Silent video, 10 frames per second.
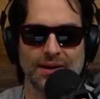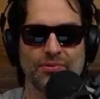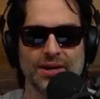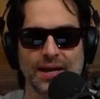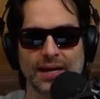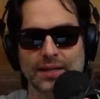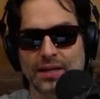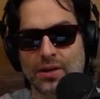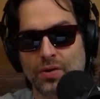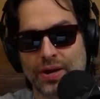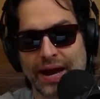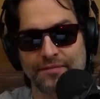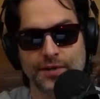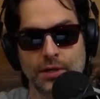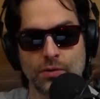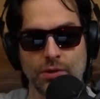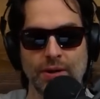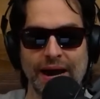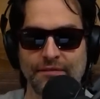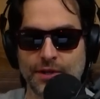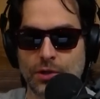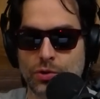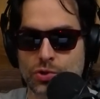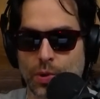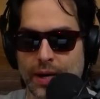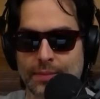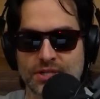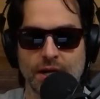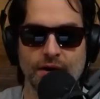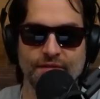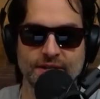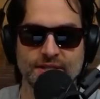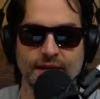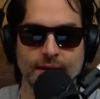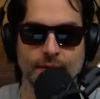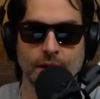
Real, no, you have to you you have to use one. I'm scared of ST.